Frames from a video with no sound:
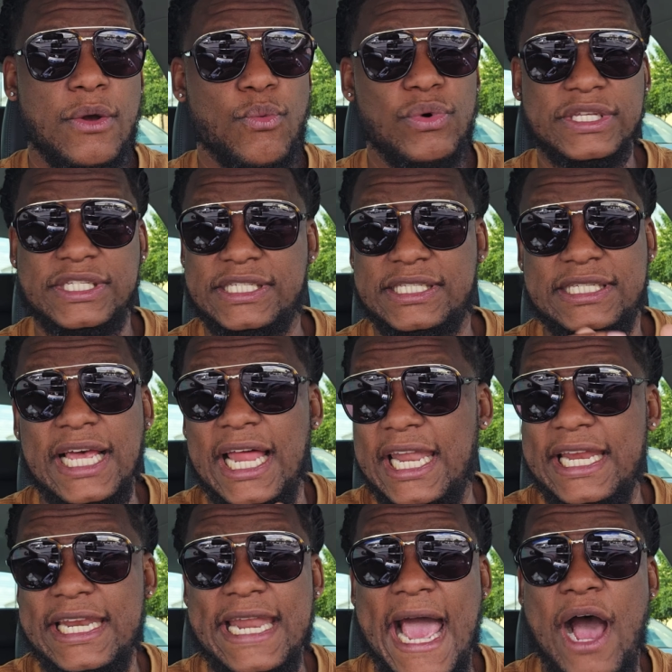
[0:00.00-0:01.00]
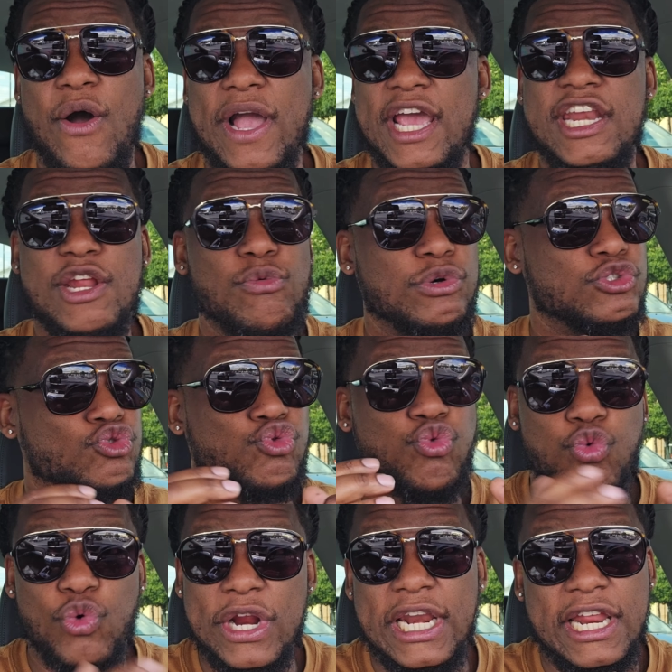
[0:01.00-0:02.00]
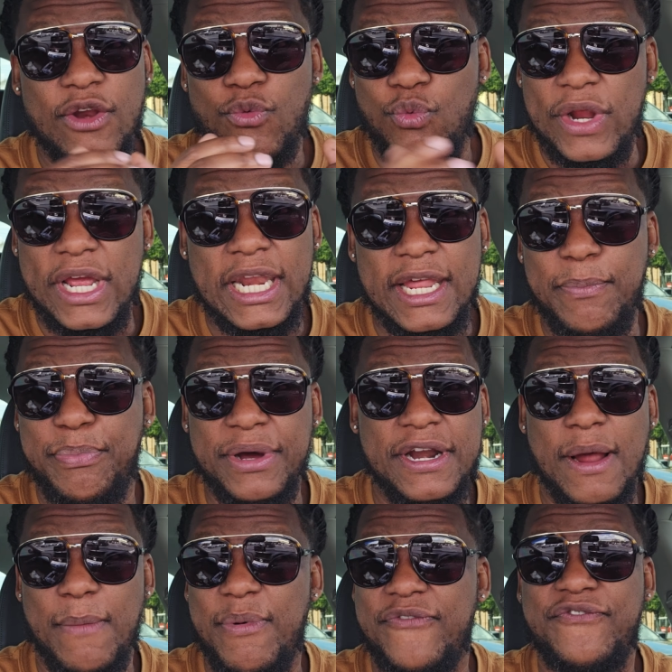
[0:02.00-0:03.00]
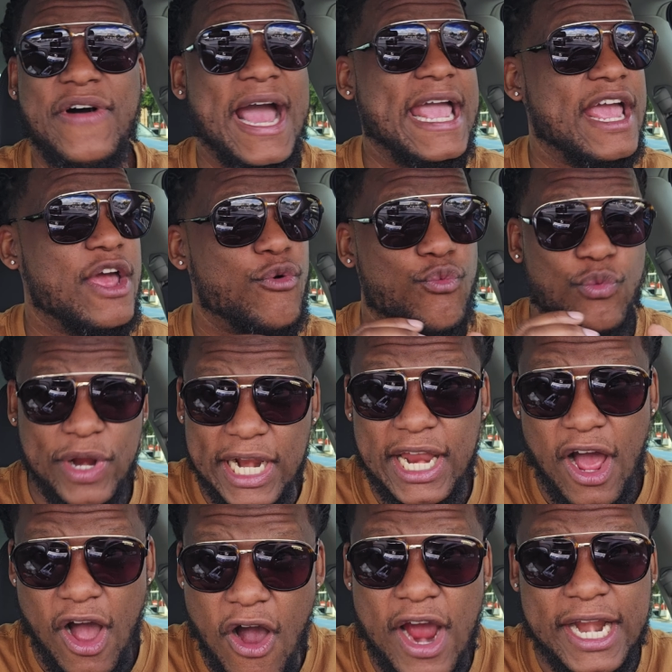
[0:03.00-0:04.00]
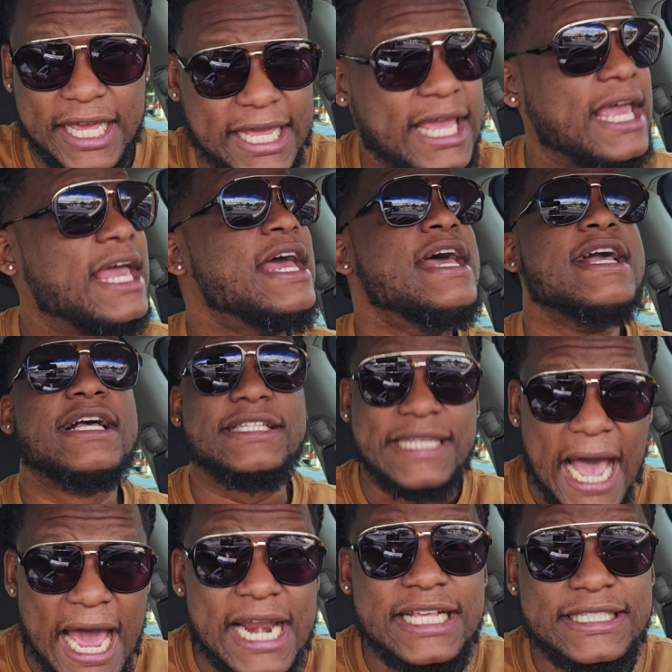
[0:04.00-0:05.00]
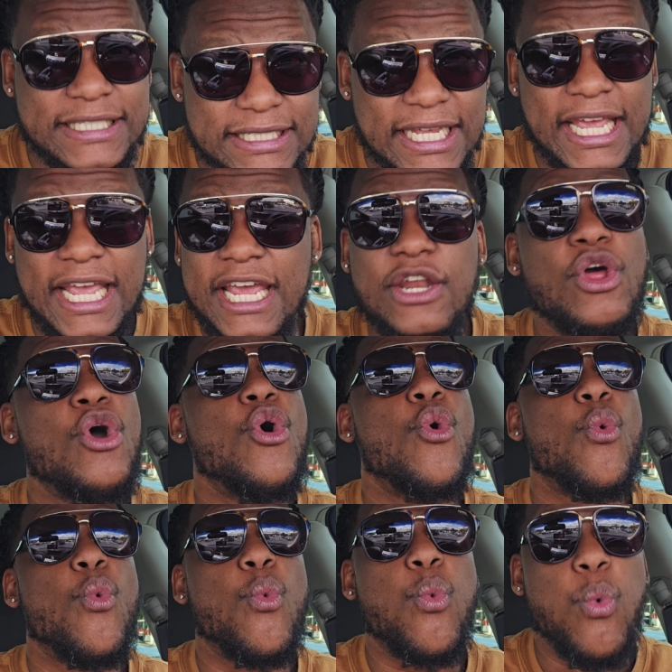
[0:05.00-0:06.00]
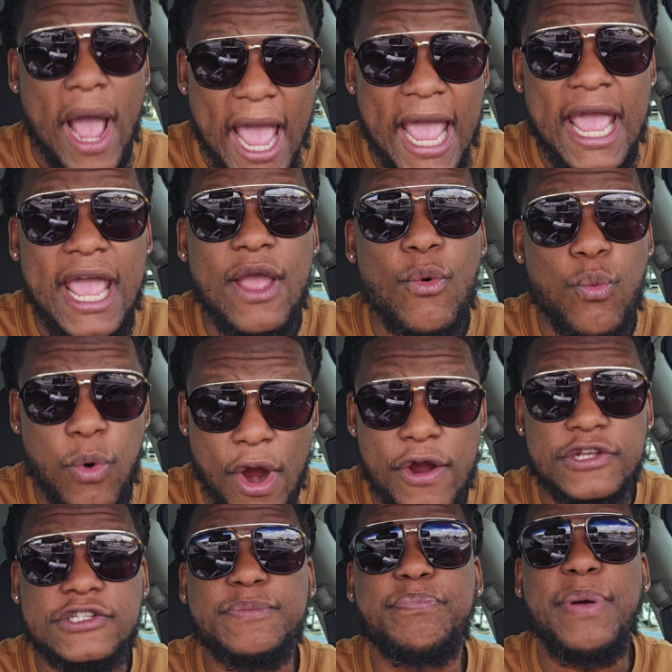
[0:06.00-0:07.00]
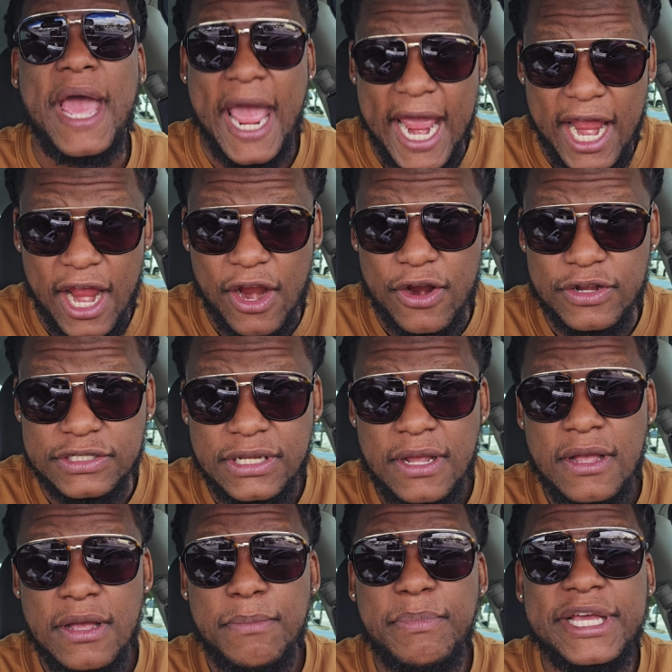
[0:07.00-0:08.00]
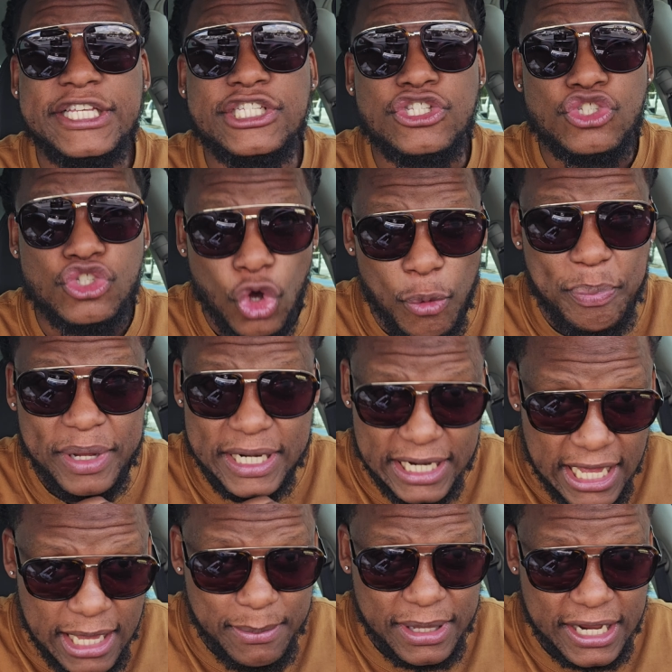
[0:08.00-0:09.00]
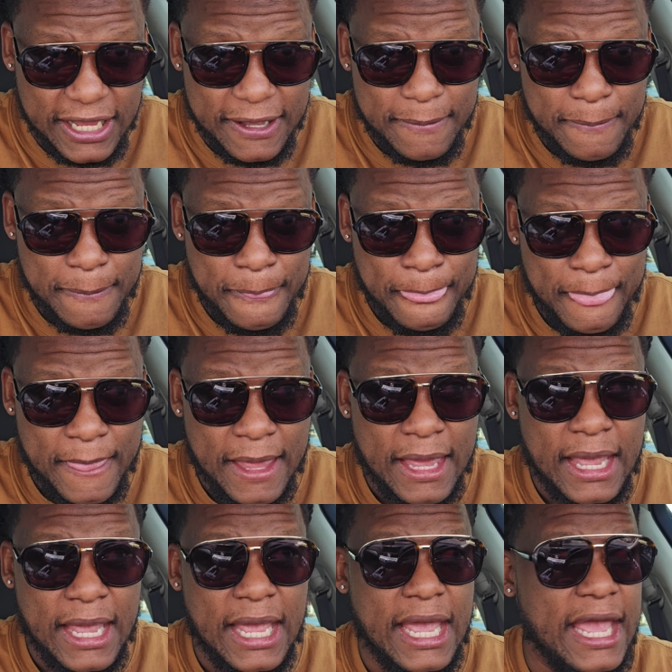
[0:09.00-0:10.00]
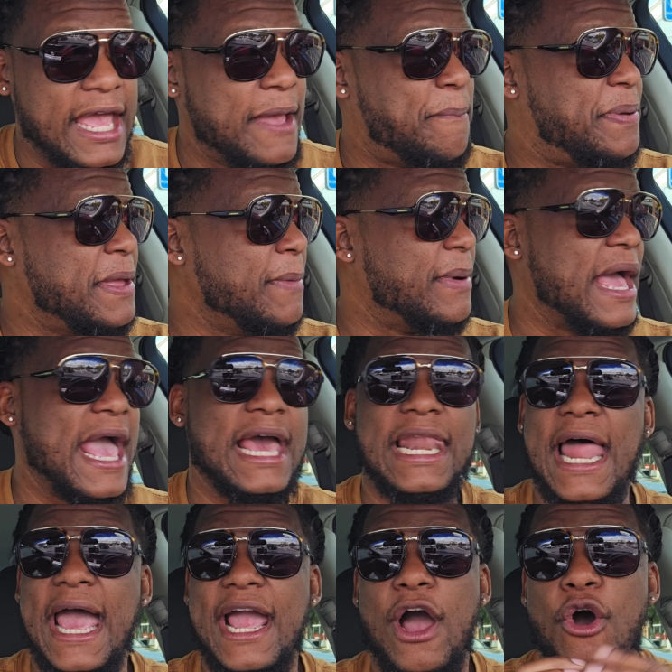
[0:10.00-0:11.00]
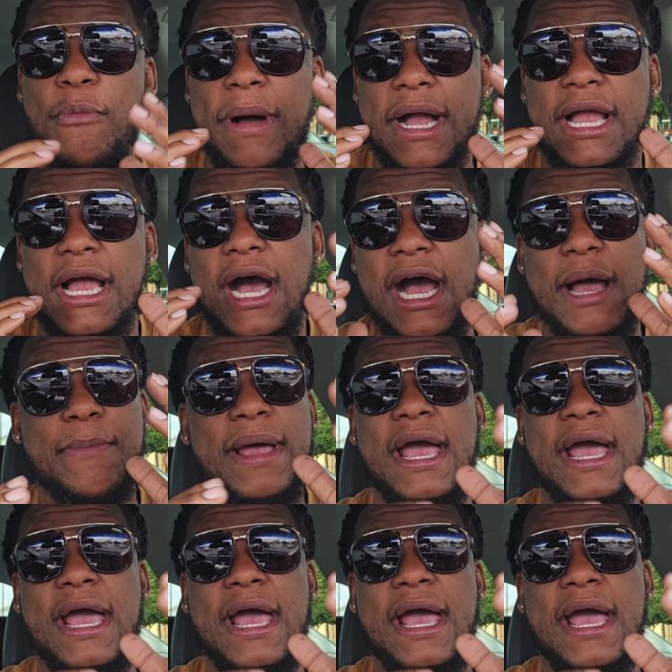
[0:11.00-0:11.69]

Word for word: was selling out and it was really, really putting up a fight and really hard to get, because I done seen way worse pairs be super limited and people act like, oh my God,